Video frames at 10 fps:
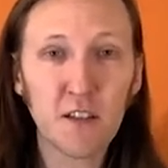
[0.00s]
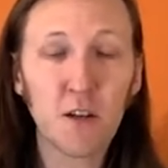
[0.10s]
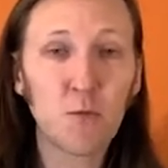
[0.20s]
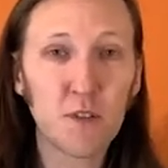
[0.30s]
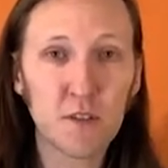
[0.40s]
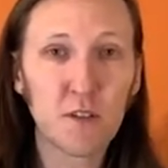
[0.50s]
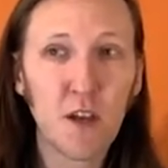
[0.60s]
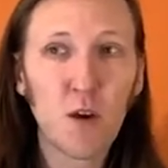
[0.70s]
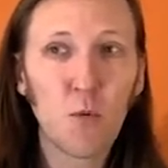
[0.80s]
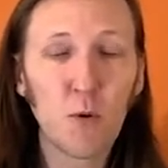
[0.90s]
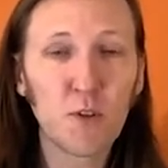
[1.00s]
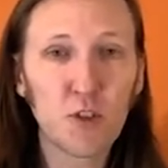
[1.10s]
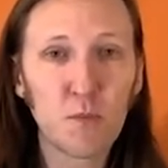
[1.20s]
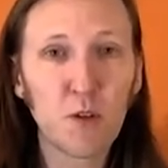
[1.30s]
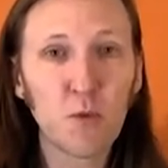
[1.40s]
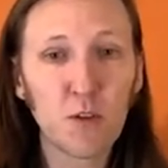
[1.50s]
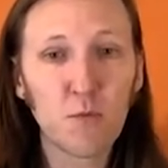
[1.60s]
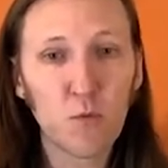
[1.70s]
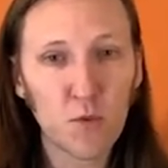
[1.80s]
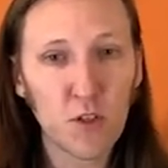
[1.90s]
you know, was what we should be
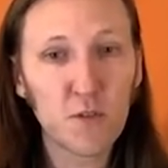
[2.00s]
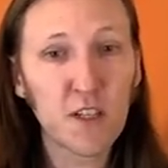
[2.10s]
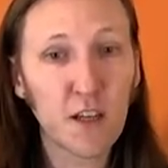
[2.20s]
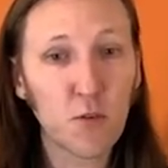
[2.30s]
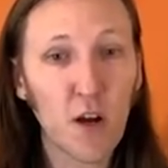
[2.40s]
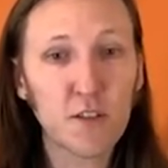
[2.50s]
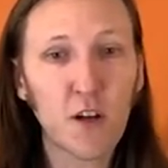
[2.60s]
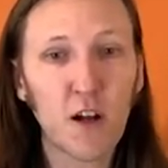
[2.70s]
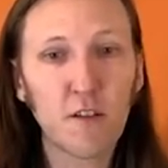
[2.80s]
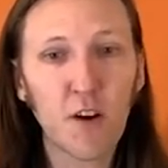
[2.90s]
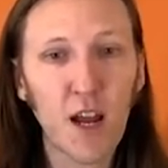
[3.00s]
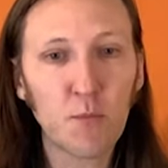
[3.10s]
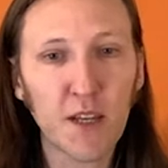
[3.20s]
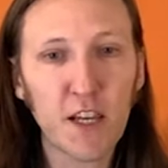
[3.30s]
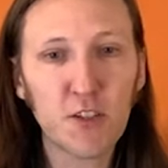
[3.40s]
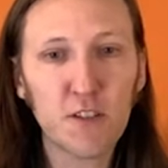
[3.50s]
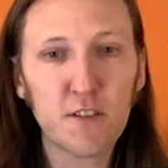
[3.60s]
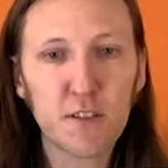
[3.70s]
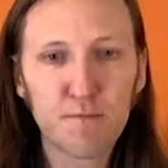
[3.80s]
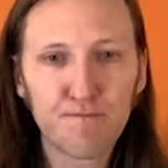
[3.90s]
reusing across all of our
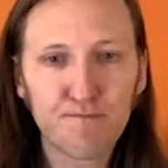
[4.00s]
applications.